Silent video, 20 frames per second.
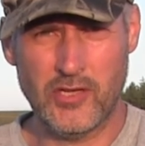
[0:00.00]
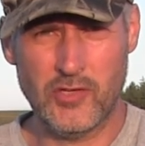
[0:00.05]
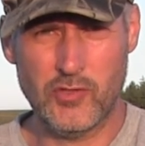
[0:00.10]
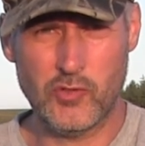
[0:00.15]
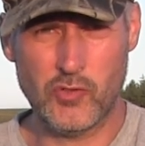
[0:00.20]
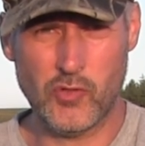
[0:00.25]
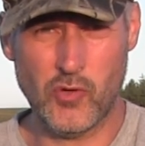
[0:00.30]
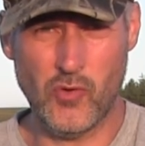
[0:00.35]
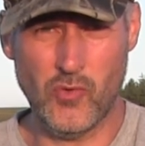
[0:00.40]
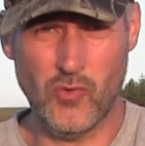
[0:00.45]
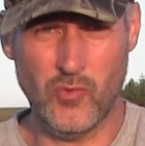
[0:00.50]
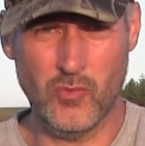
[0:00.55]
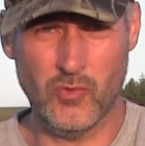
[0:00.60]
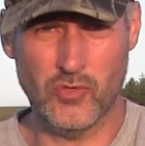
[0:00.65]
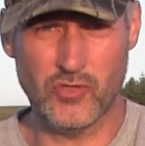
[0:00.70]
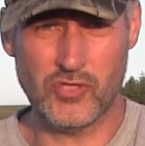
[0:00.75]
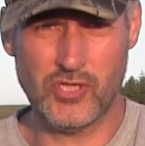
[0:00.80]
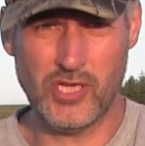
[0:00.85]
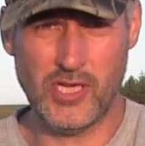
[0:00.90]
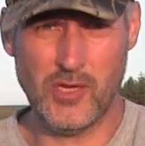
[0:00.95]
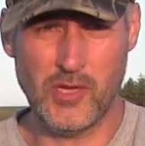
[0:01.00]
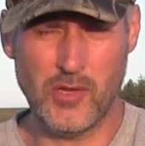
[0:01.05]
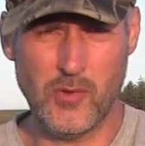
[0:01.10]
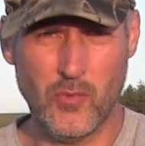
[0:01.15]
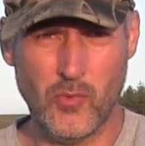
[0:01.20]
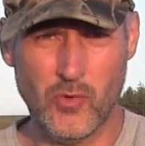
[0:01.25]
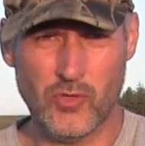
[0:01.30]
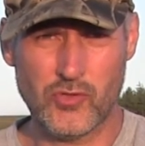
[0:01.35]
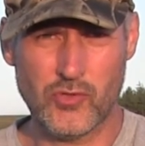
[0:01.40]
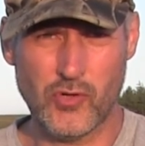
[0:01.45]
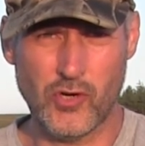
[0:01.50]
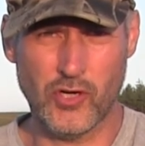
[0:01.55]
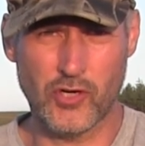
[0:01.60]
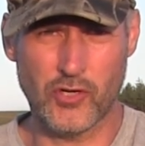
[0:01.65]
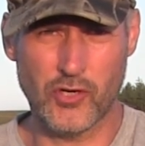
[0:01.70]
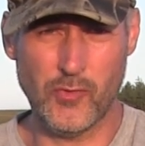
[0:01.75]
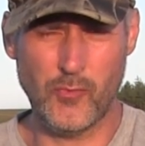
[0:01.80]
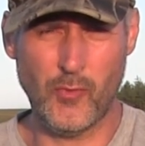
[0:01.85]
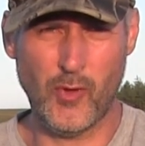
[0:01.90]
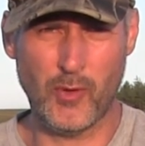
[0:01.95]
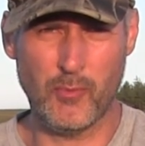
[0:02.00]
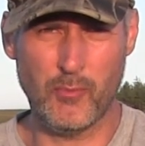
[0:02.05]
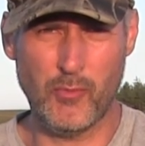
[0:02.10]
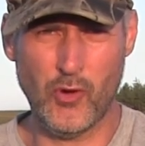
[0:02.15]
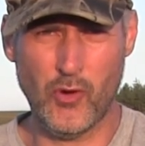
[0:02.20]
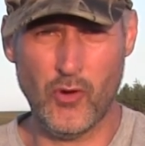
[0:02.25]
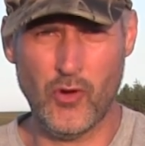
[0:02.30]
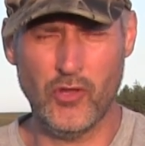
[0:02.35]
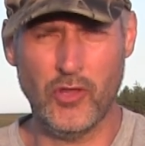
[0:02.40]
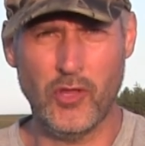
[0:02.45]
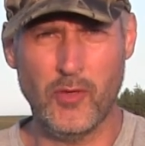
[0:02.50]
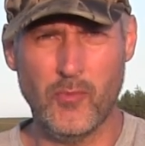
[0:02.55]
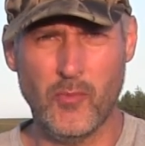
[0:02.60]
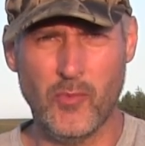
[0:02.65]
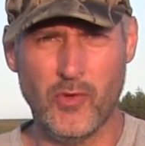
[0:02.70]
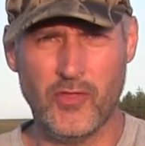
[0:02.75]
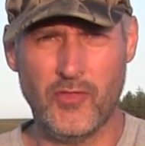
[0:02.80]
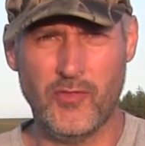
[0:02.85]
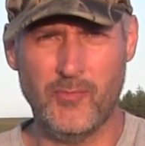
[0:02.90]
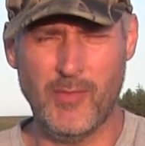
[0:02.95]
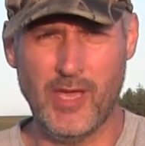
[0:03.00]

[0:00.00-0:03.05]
so we'll see what sort of grip we can put on them with